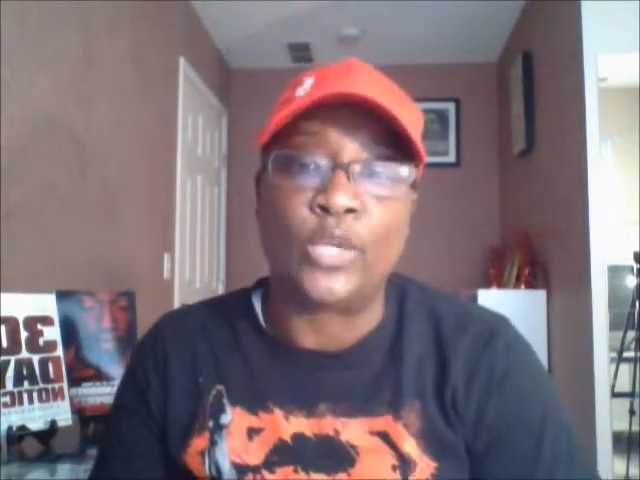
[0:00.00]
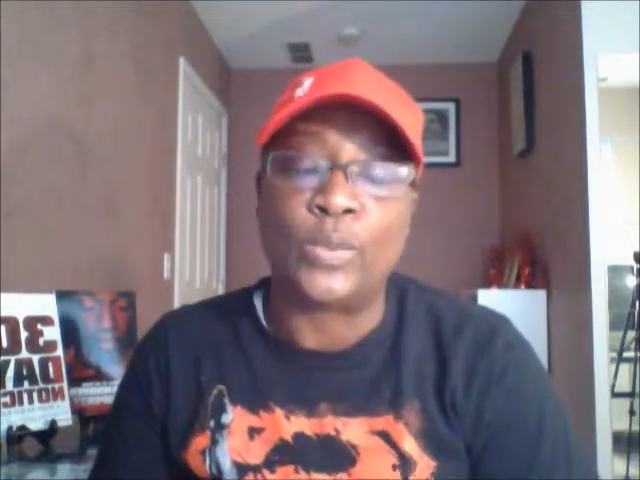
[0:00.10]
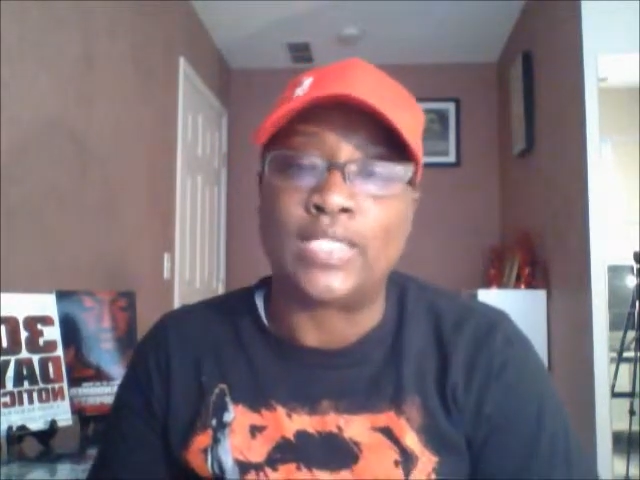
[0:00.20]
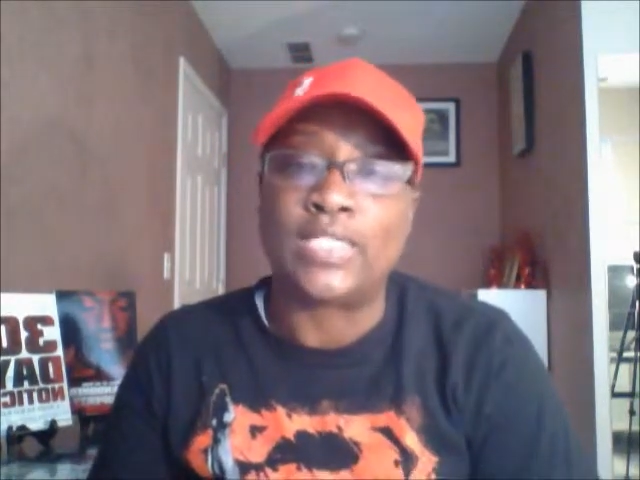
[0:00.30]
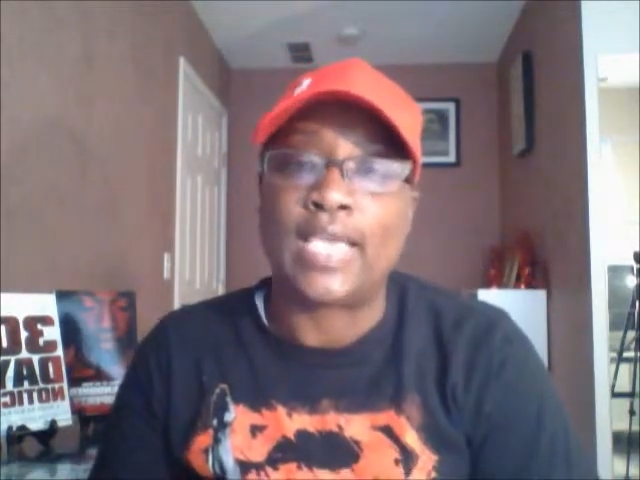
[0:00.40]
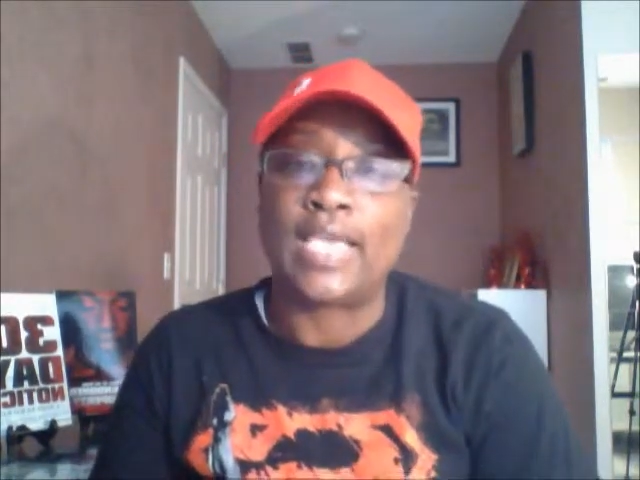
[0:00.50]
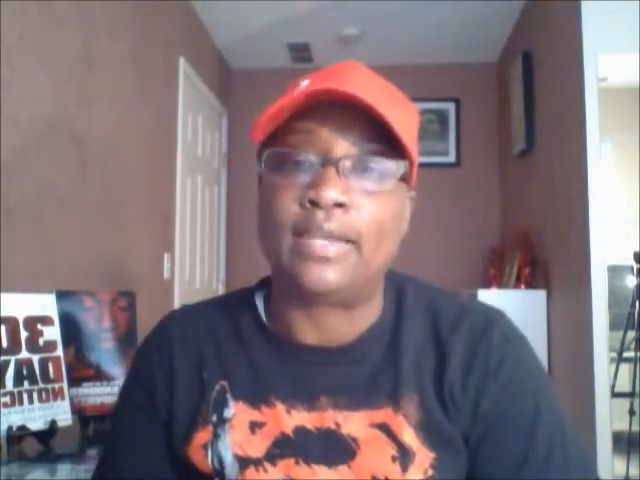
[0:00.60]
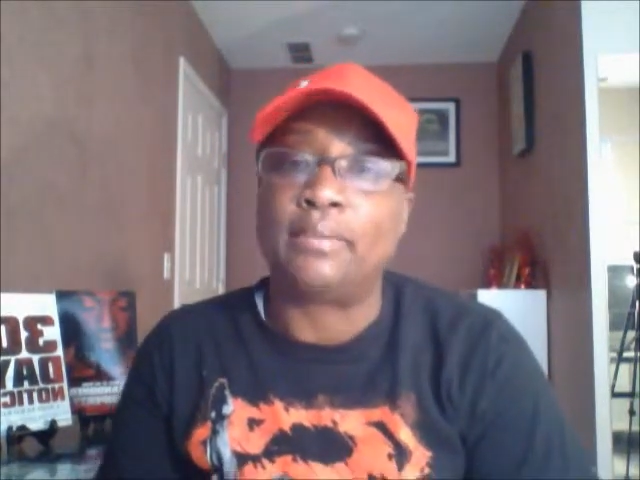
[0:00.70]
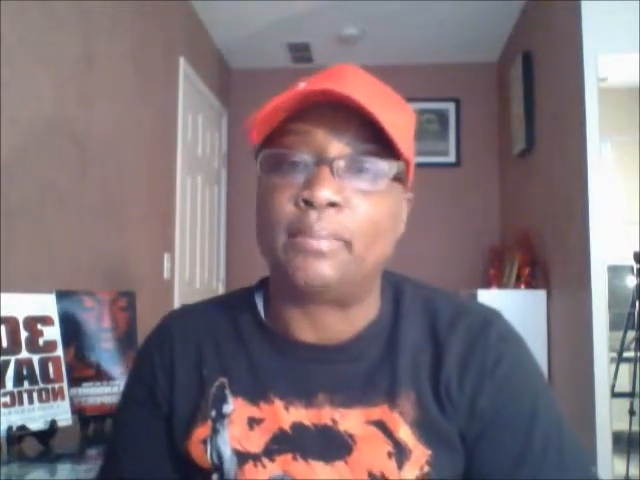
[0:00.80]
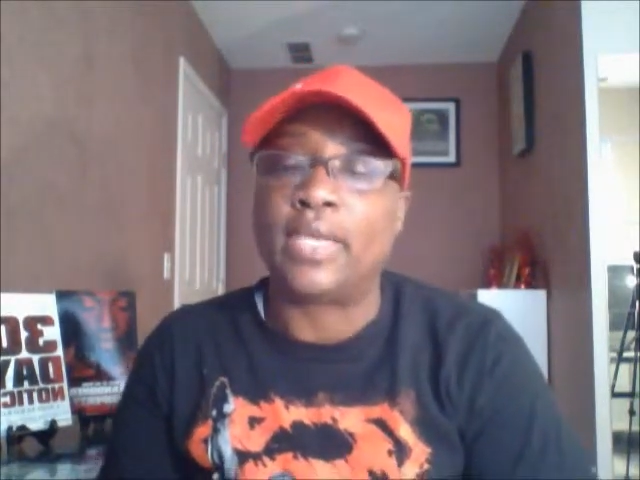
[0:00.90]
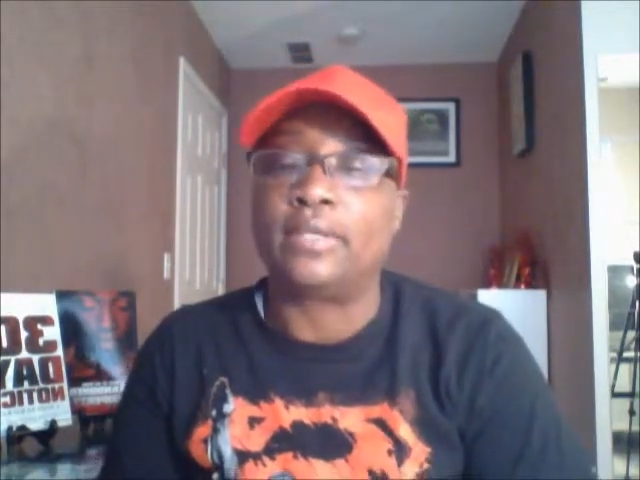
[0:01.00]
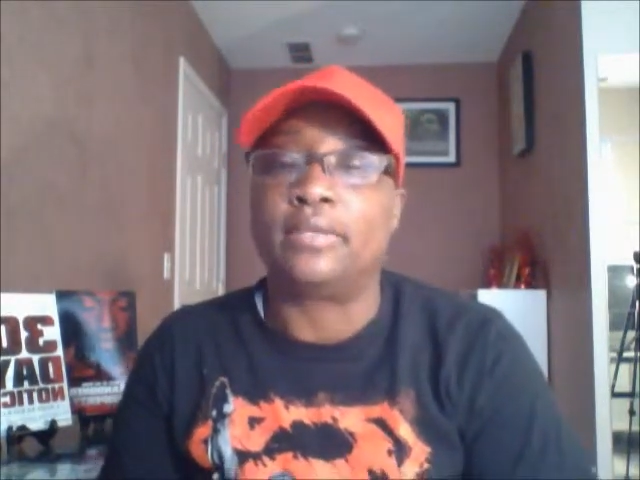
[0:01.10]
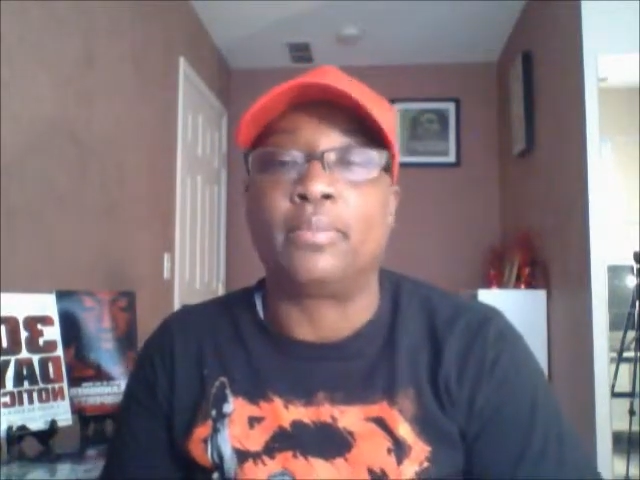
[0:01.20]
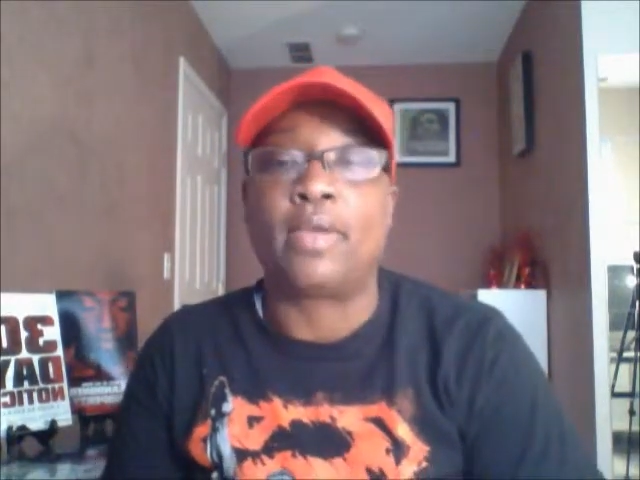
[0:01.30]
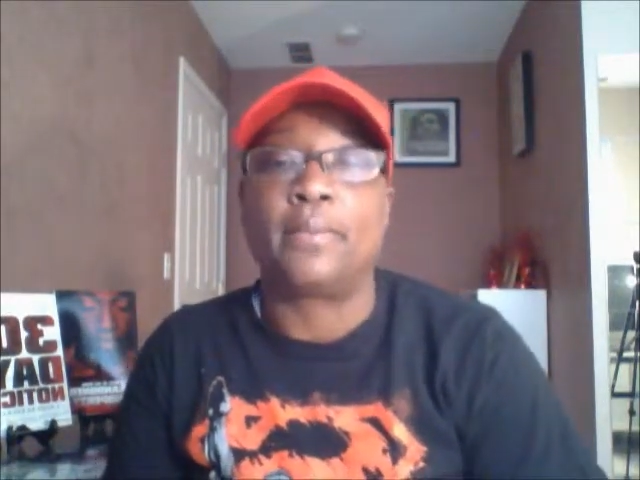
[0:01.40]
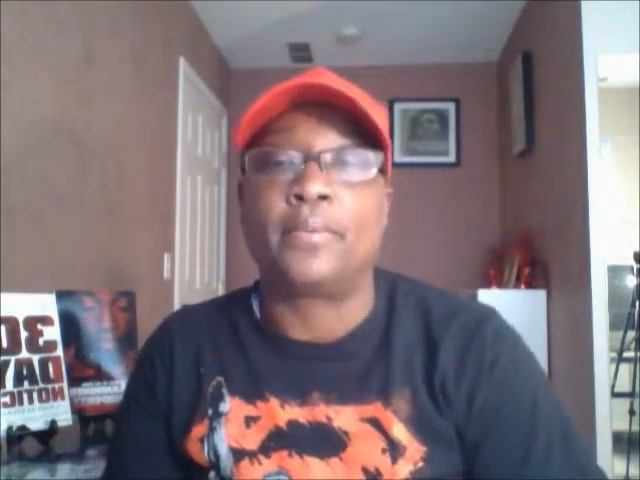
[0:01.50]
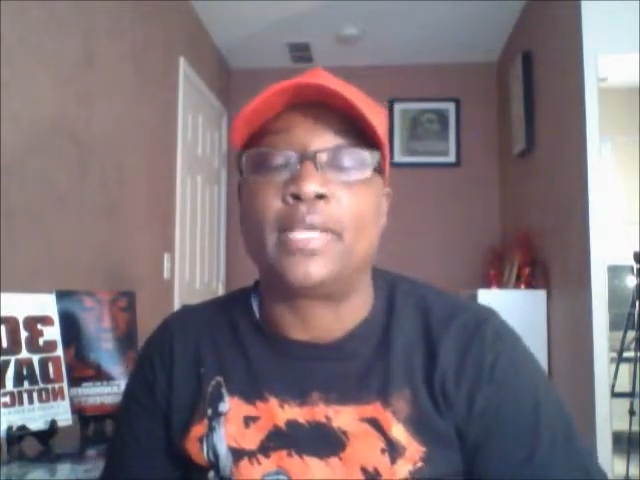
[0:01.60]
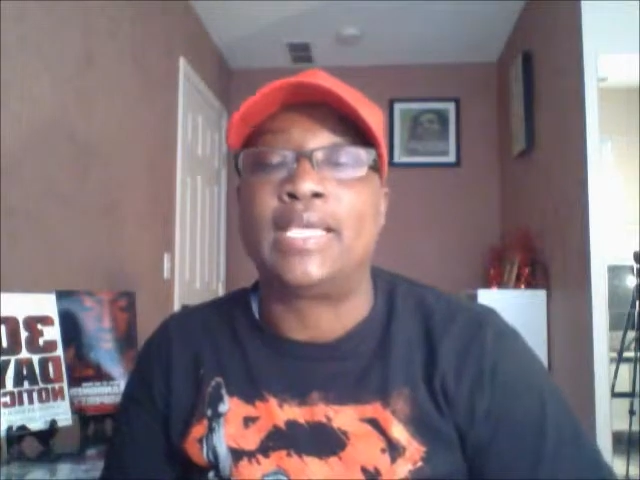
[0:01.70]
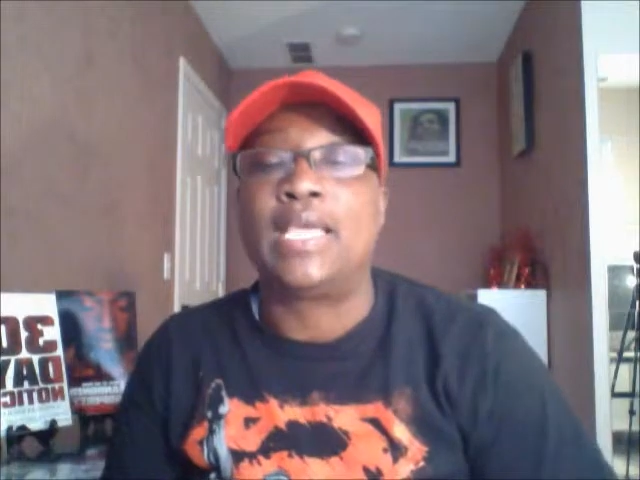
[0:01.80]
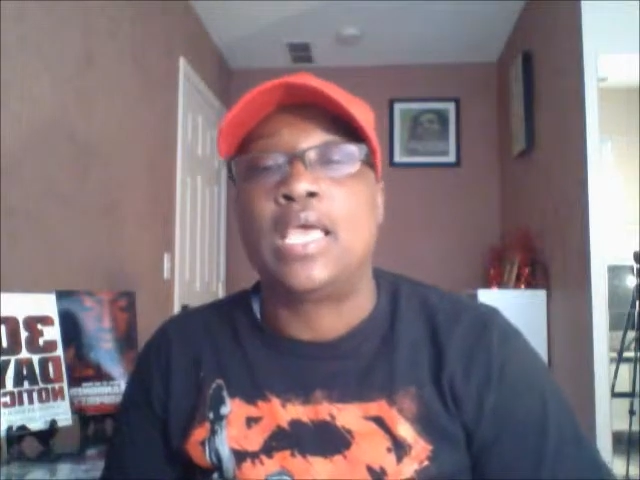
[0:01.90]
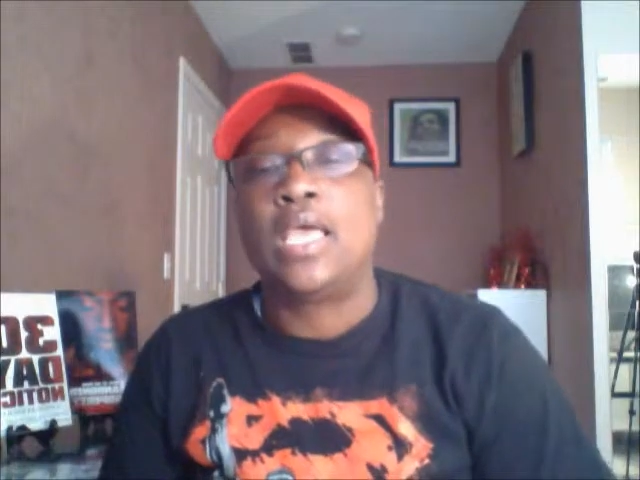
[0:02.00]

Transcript: Notice and Abandoned Property